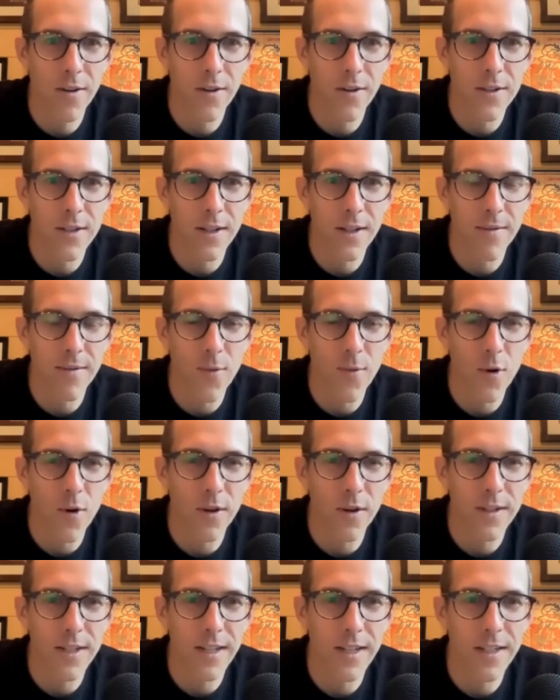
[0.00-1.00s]
or is it
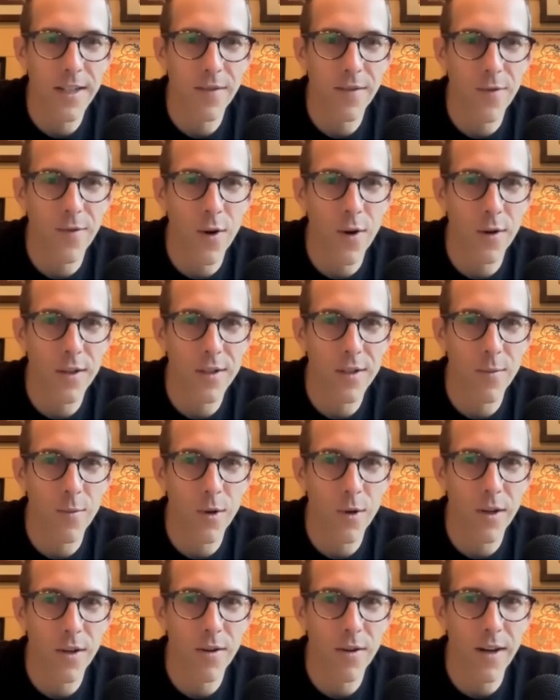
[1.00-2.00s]
more TT focus?
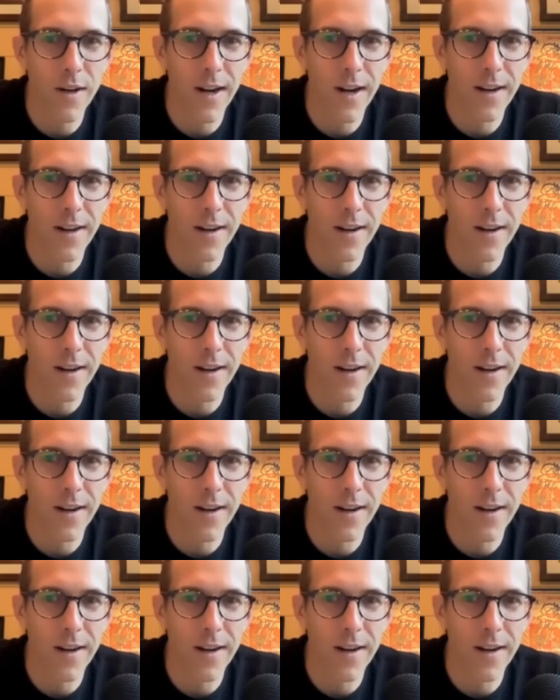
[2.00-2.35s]
And what are you big